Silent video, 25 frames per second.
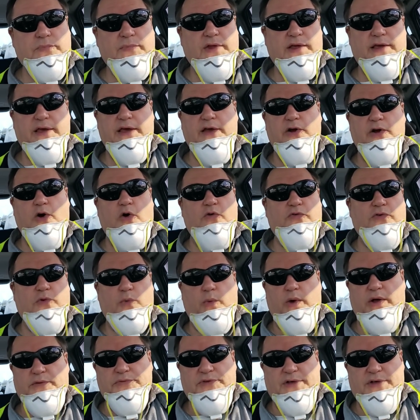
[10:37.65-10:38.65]
It
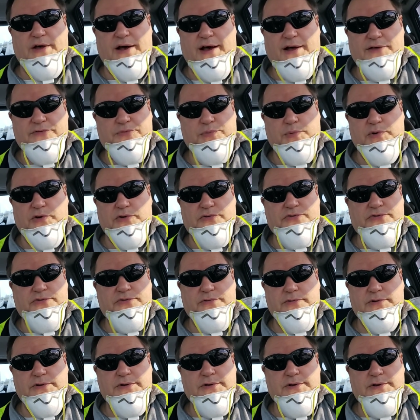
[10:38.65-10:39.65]
overwhelms the hospitals.
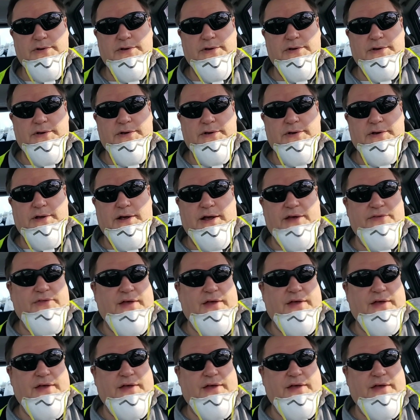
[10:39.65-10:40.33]
And